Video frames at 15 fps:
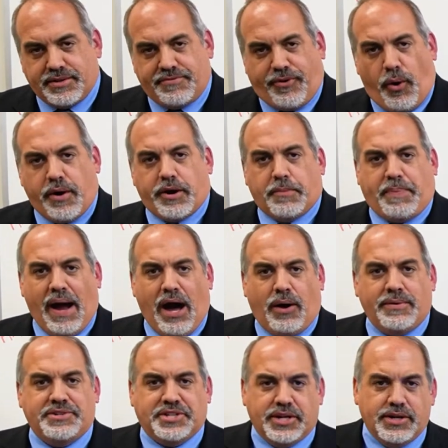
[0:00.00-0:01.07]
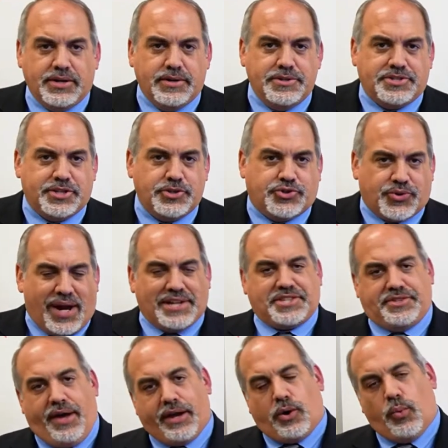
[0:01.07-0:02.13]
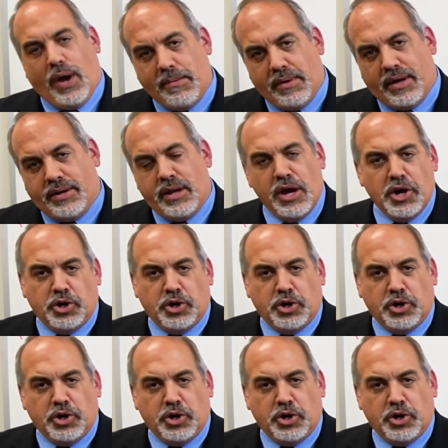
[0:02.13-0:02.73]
400-pound dudes who dress like women